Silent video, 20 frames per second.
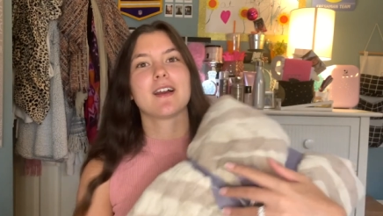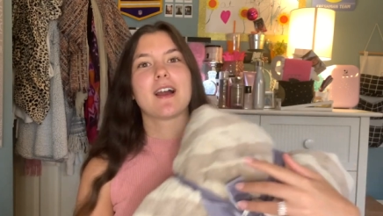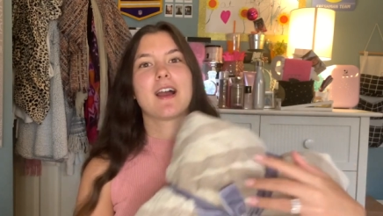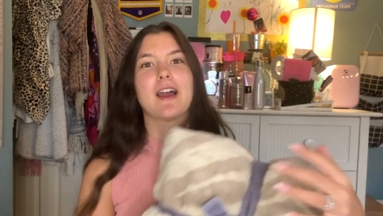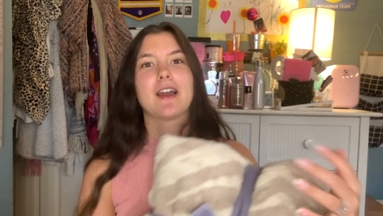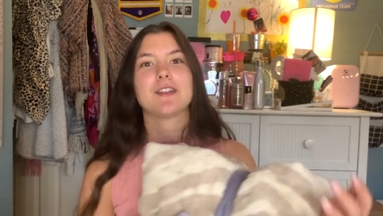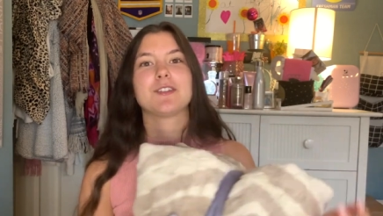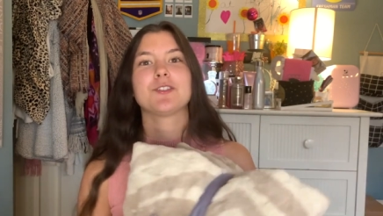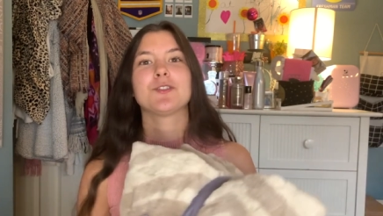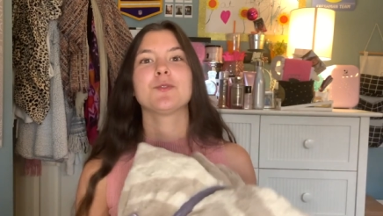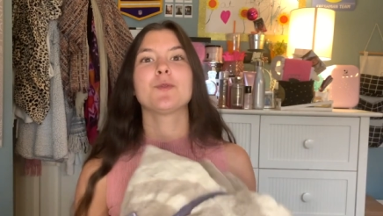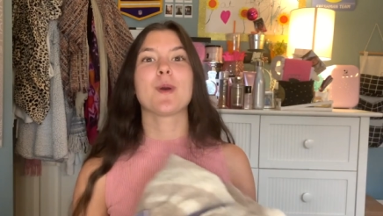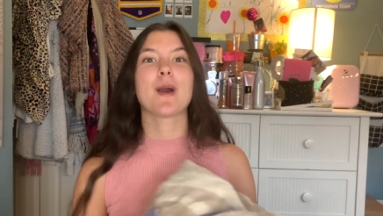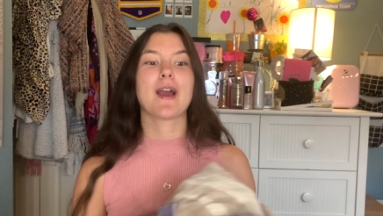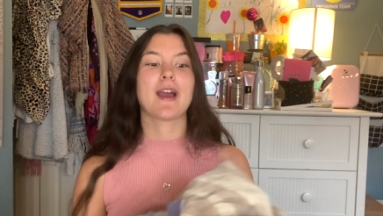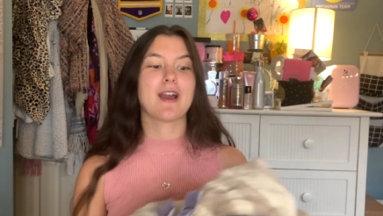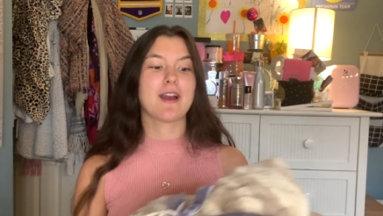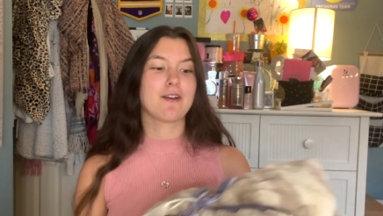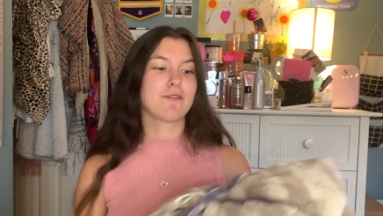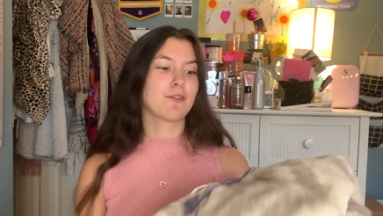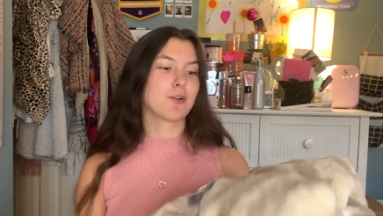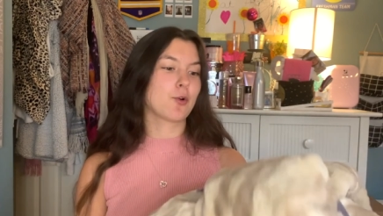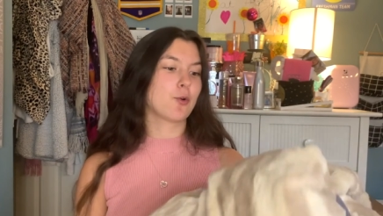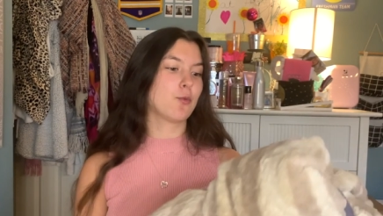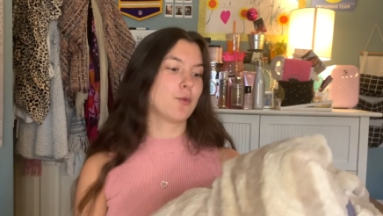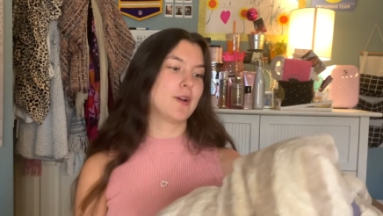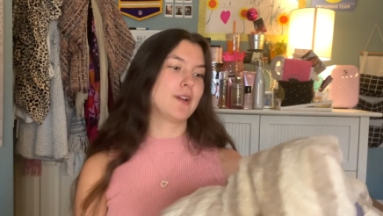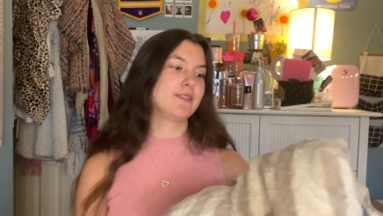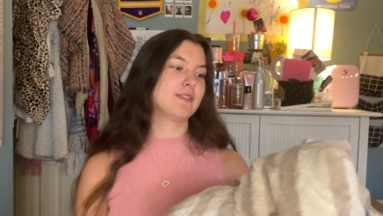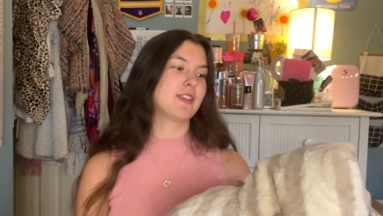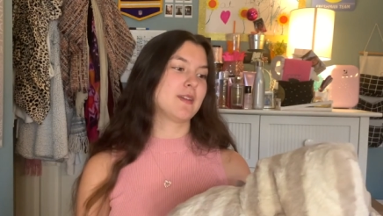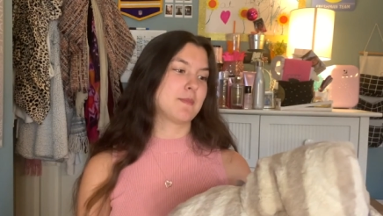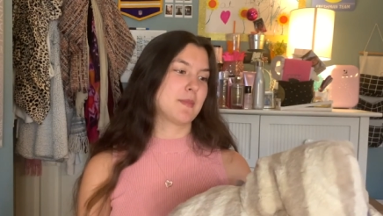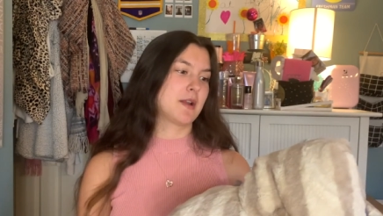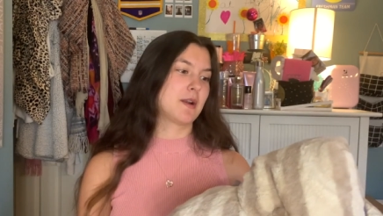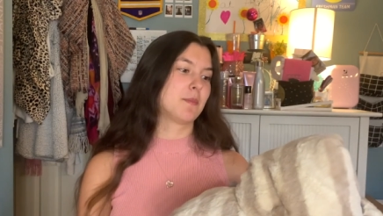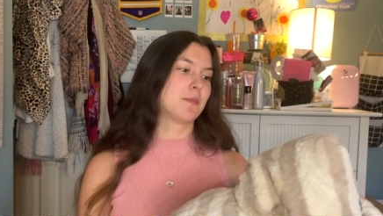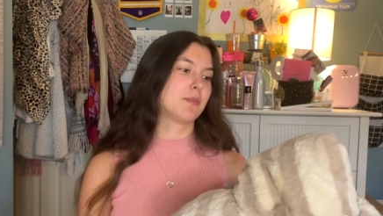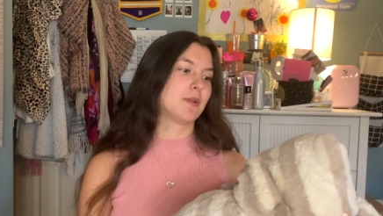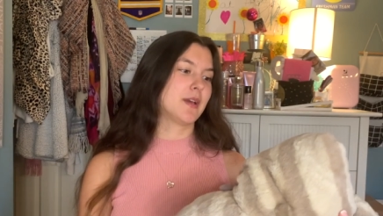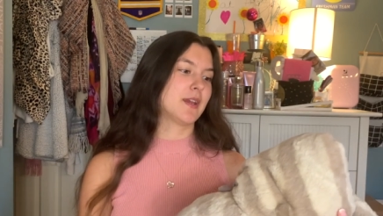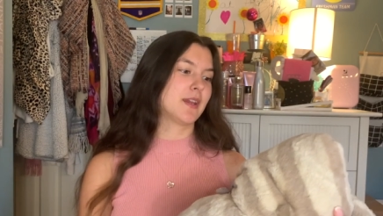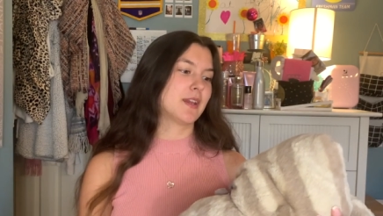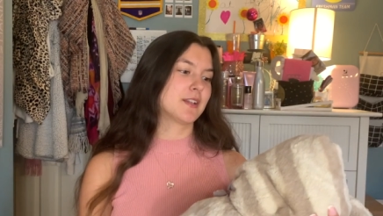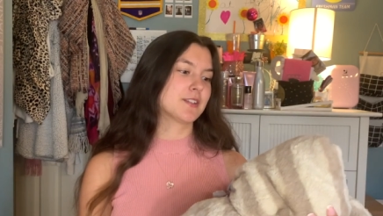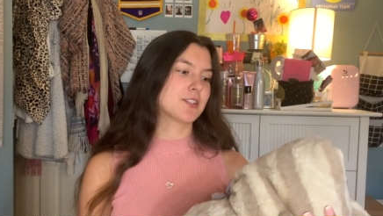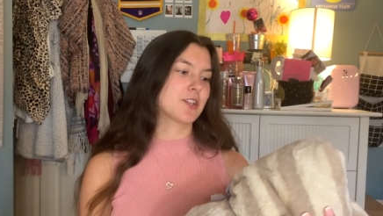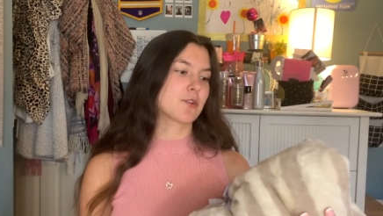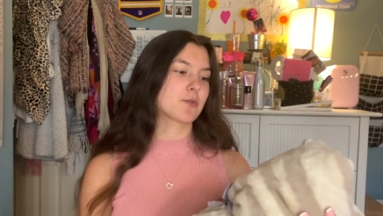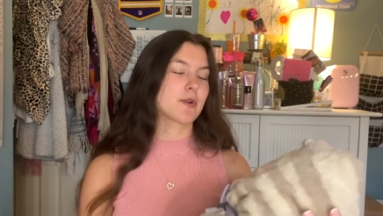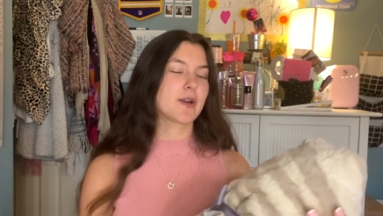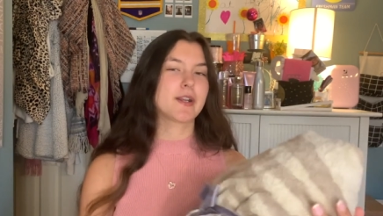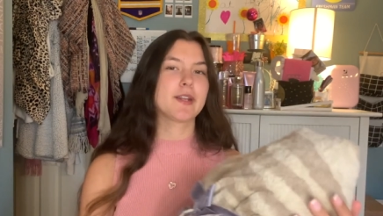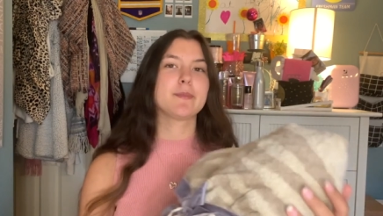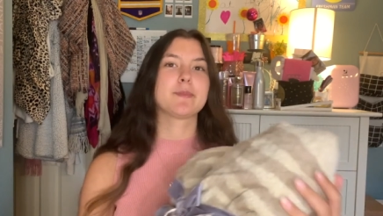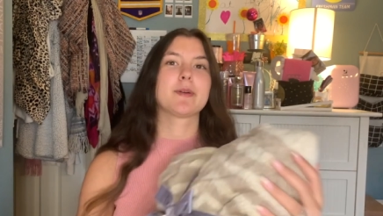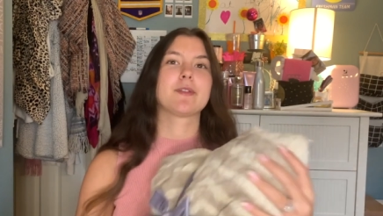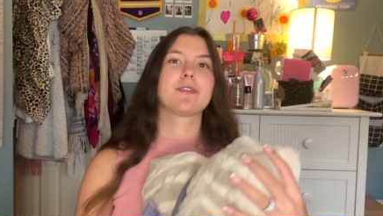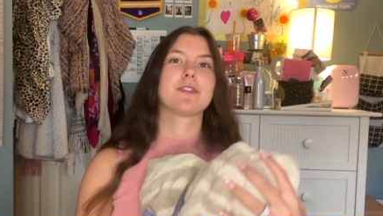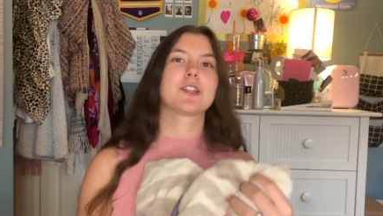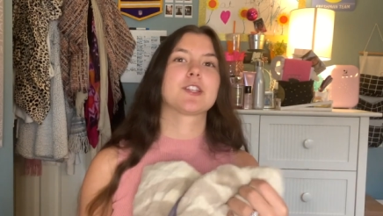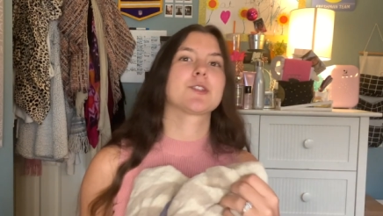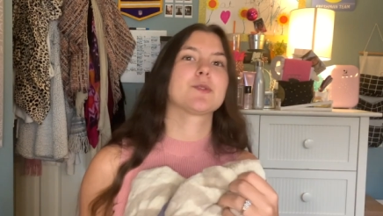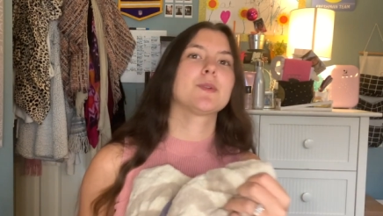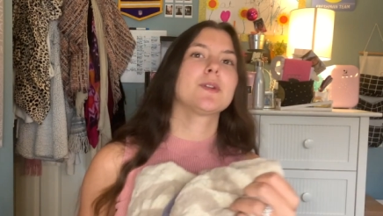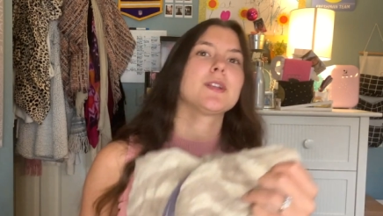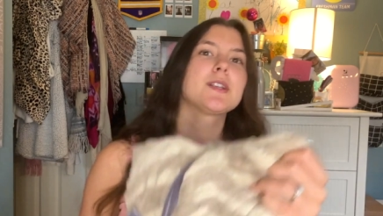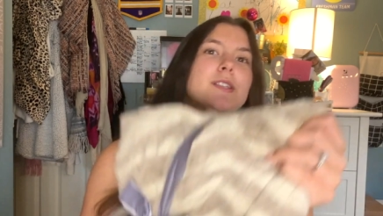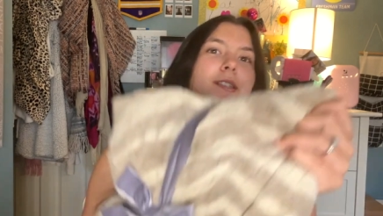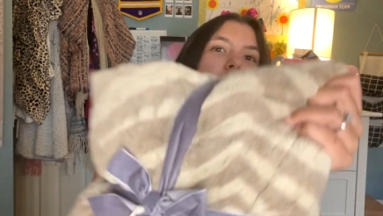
I do have quite the amount of blankets already, but this one is